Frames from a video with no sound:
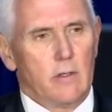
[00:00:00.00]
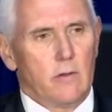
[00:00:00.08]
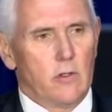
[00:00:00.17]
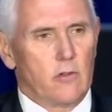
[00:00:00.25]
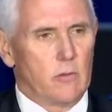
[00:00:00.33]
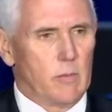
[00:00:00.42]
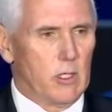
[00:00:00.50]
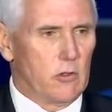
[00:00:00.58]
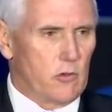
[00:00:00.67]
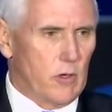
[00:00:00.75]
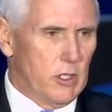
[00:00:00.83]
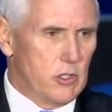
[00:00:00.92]
this
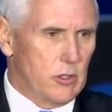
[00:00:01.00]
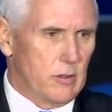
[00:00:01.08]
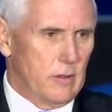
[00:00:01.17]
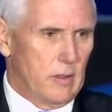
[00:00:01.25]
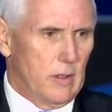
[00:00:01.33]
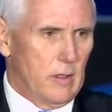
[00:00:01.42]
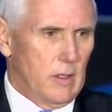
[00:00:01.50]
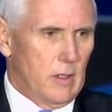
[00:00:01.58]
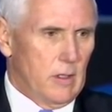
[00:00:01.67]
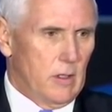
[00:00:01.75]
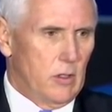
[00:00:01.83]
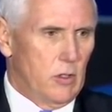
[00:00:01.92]
administration
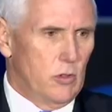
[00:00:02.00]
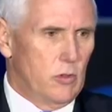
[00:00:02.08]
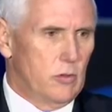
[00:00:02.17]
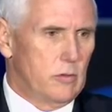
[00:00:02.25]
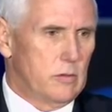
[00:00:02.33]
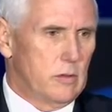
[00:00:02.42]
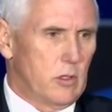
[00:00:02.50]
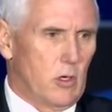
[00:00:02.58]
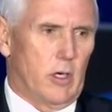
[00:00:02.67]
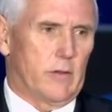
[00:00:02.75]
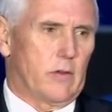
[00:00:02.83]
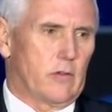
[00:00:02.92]
who
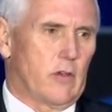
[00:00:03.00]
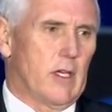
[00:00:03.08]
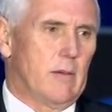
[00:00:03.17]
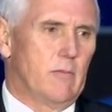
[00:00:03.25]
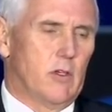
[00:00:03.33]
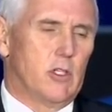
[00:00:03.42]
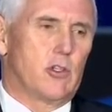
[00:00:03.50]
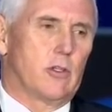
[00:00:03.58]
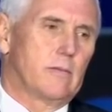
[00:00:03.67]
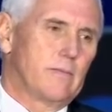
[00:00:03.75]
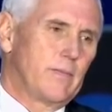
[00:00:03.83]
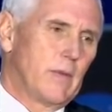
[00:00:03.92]
caught the same
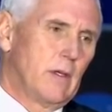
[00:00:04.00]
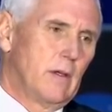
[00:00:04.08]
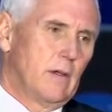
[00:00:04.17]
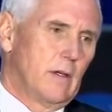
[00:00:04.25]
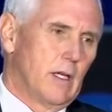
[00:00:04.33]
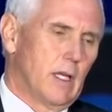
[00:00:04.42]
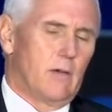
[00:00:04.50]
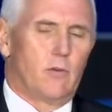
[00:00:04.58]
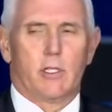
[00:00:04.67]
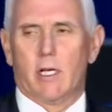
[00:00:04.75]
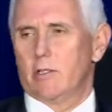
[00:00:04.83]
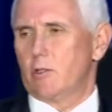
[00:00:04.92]
vision. I love
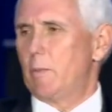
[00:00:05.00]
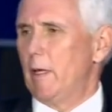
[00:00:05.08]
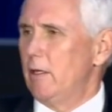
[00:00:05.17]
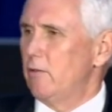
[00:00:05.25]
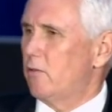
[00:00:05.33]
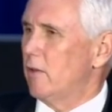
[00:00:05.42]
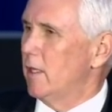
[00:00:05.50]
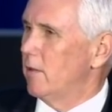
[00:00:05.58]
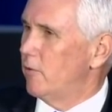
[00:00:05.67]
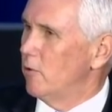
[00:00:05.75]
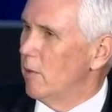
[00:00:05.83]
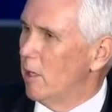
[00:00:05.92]
what Dr. Pace said a
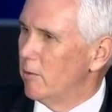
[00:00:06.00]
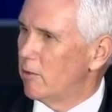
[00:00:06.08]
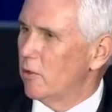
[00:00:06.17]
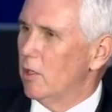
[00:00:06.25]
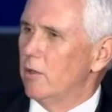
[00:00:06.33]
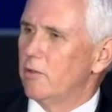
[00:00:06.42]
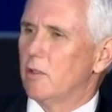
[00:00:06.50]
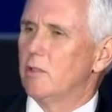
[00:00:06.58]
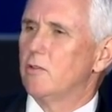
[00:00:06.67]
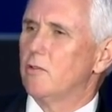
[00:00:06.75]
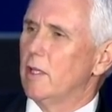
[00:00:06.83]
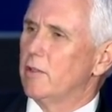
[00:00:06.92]
few moments ago. He said,
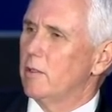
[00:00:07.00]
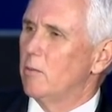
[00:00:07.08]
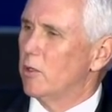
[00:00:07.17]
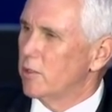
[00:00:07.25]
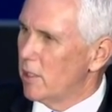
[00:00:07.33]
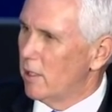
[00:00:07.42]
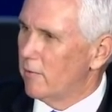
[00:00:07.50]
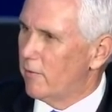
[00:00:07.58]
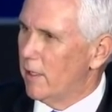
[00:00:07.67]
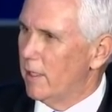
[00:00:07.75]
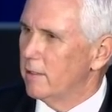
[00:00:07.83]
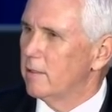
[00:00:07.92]
there's nothing more
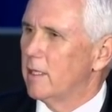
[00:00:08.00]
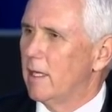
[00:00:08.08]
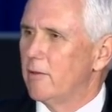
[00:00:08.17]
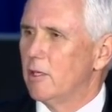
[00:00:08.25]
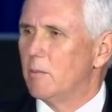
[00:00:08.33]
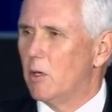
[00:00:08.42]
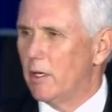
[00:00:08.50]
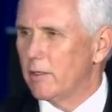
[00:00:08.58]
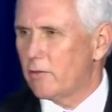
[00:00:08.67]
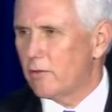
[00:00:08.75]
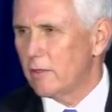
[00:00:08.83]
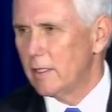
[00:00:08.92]
terrifying than having a
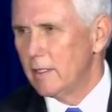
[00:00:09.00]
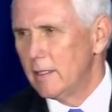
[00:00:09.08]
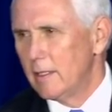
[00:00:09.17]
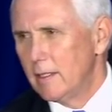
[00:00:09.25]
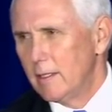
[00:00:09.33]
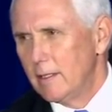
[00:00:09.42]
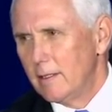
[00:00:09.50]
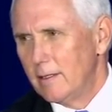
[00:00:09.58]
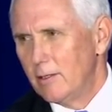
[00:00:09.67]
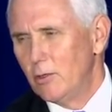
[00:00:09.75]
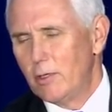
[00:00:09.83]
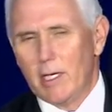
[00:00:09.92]
boss
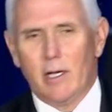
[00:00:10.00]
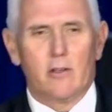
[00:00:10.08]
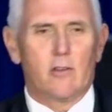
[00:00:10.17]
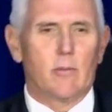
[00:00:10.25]
who cares